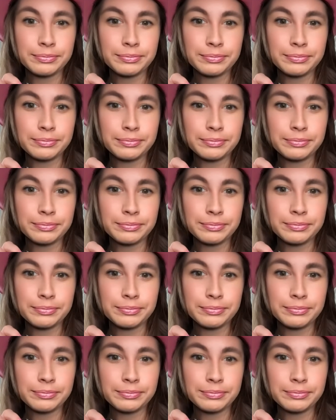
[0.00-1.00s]

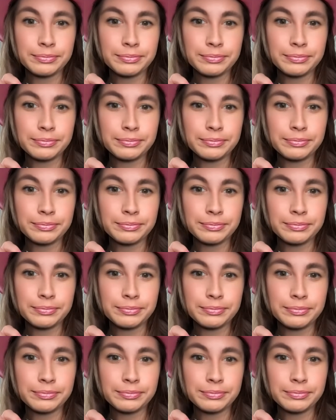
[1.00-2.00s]

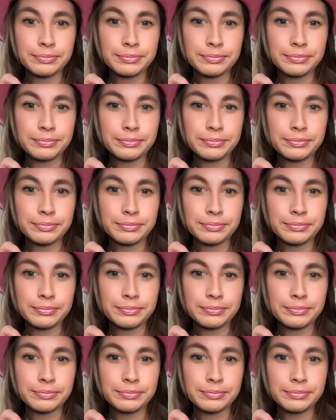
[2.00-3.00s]

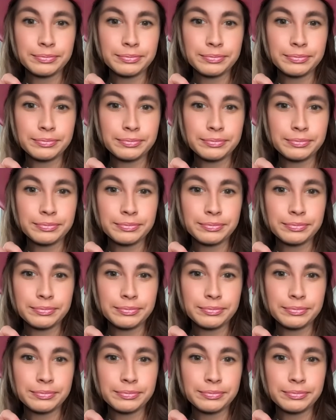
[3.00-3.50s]
(not speaking)